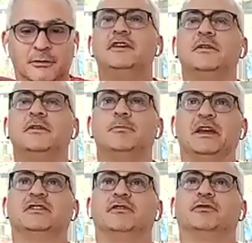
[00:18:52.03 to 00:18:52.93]
the big
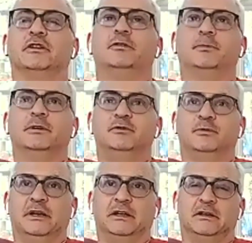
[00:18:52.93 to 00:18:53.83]
difference
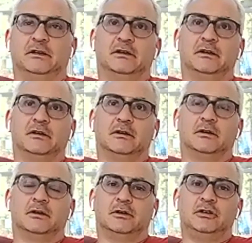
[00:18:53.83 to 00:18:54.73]
between,
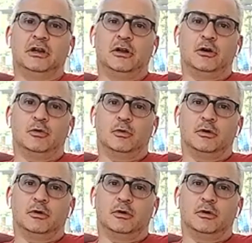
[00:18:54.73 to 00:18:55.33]
you're